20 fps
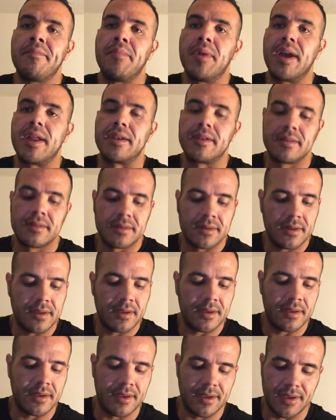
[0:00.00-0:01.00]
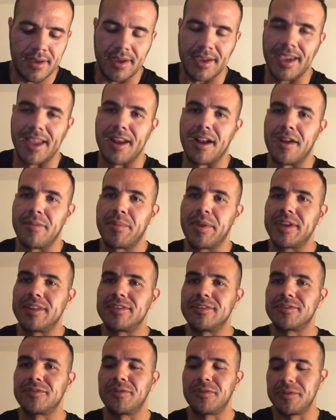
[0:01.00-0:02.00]
But again, our
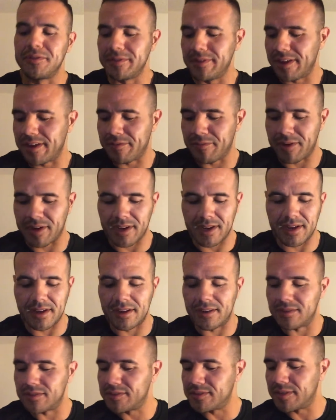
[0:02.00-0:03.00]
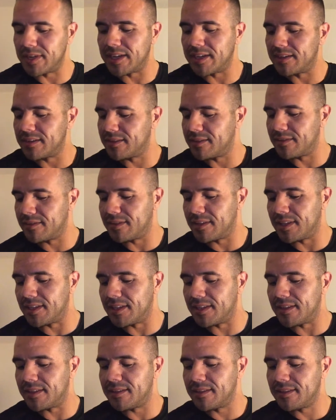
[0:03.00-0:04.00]
patient's cool, and we're going to go straight into
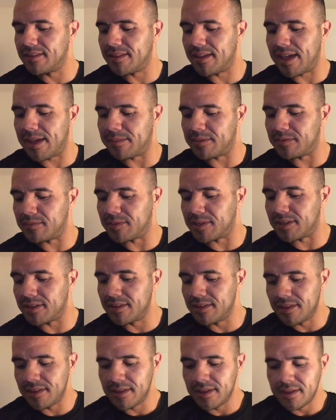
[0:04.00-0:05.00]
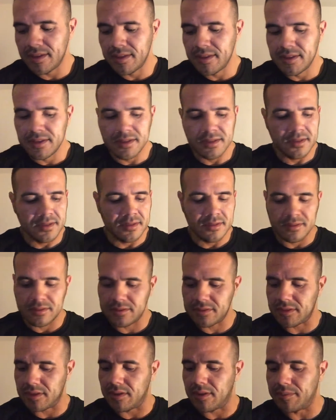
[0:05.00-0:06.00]
the abdomen.
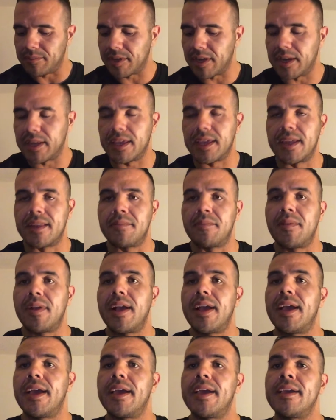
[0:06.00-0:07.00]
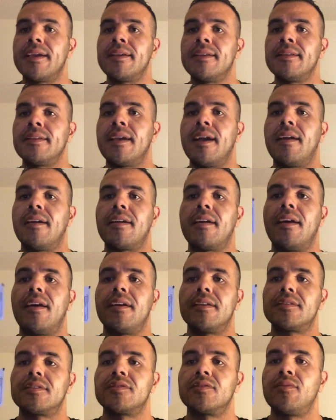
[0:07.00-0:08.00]
So I'm going to get my
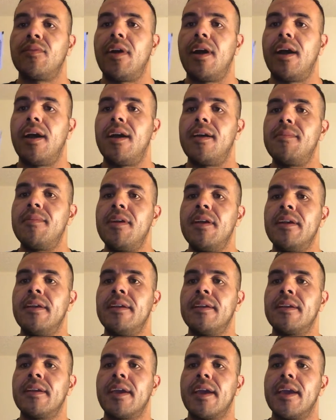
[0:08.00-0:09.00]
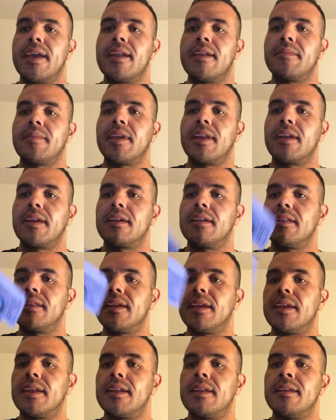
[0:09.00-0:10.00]
alcohol swab, and I'm going to
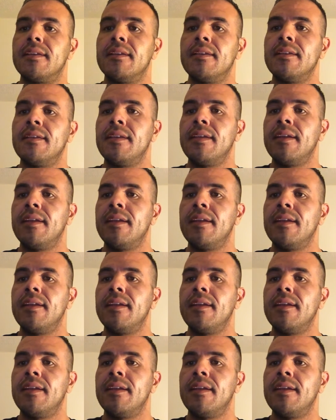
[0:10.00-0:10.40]
clean